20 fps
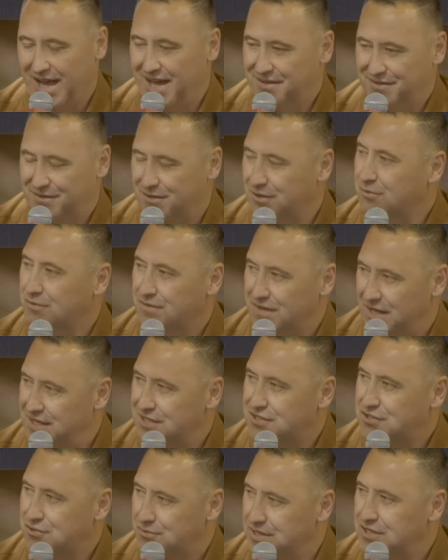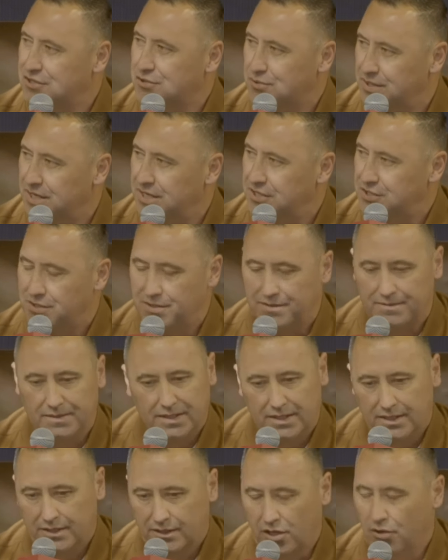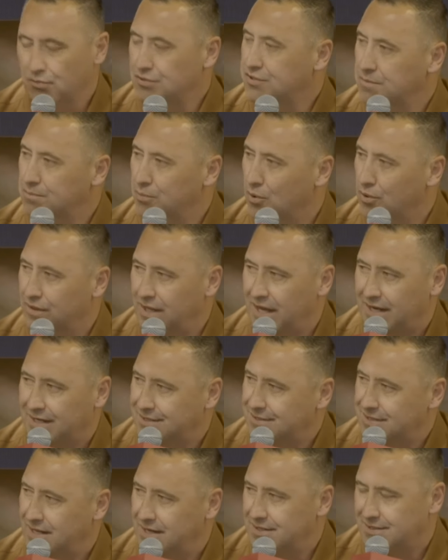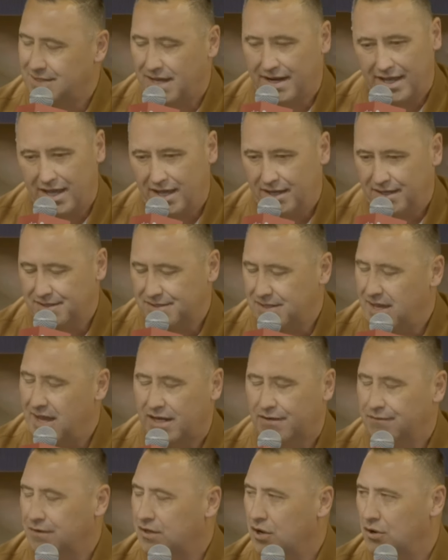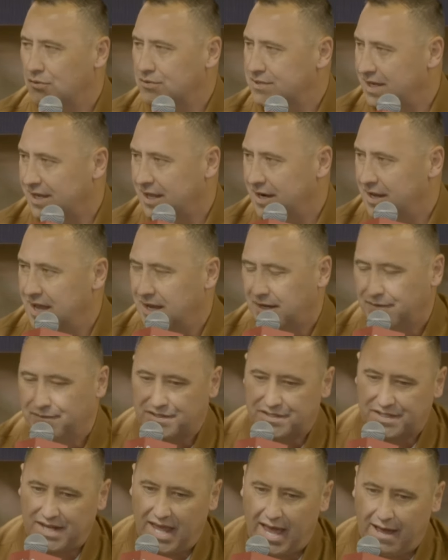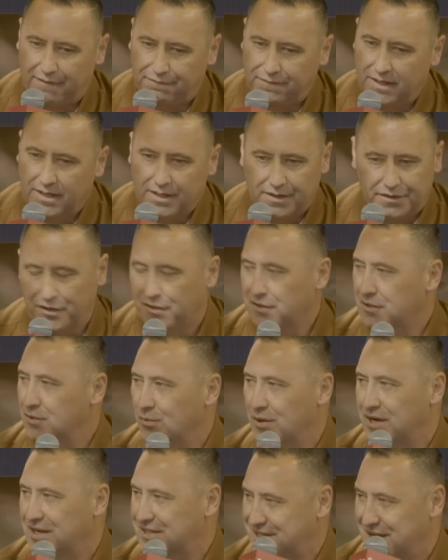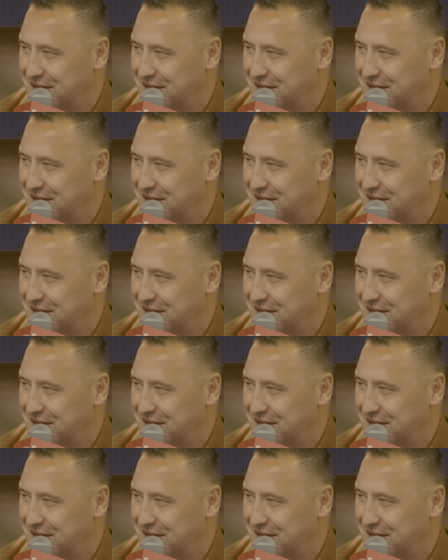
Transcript: got the history and tradition. Coach DeBoer, like I said, he's a heck of a coach. They got a heck of a staff. They're going to win a